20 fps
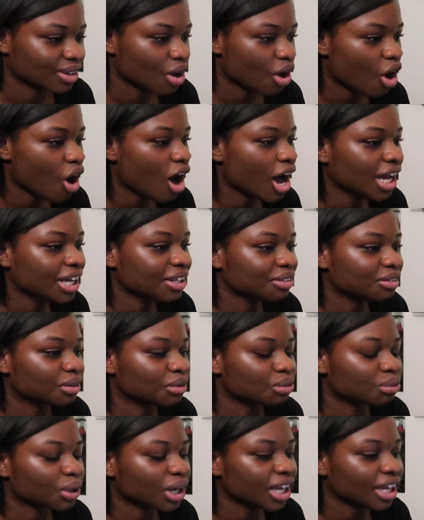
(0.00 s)
Oh, in
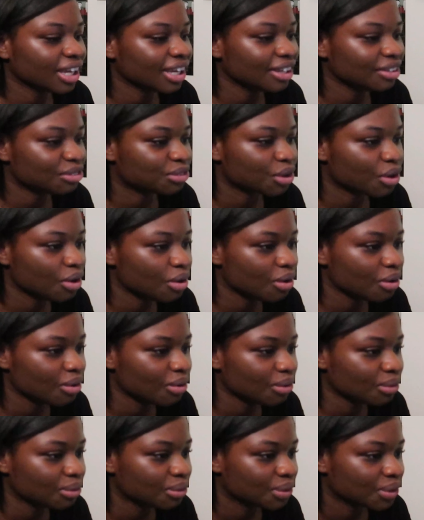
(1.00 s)
the rain
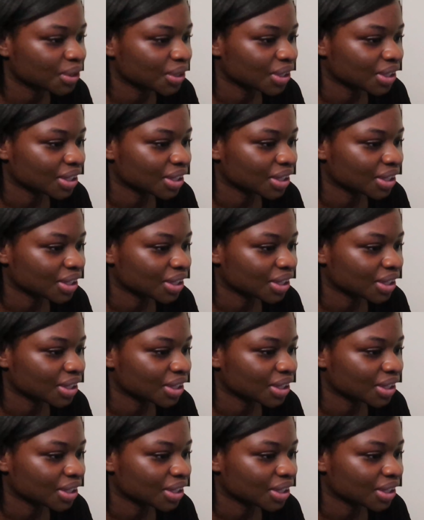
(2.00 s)
too?